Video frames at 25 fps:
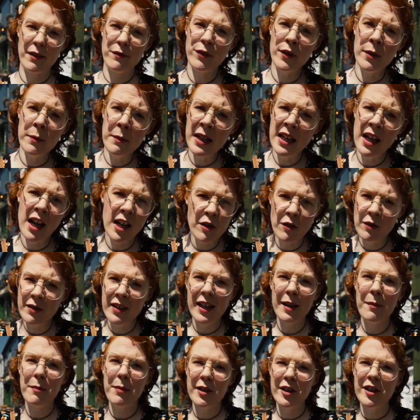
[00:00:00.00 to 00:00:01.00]
For me, I don't
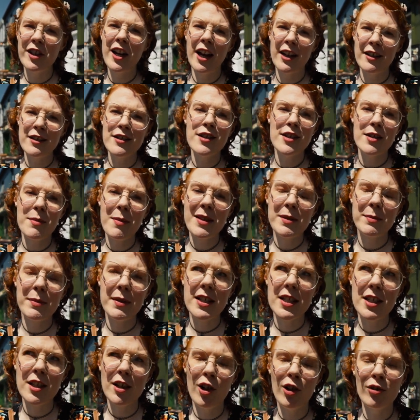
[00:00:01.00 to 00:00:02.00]
think beer garden is the best
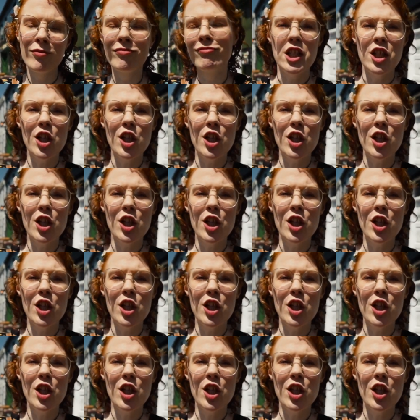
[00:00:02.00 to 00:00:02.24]
place to go.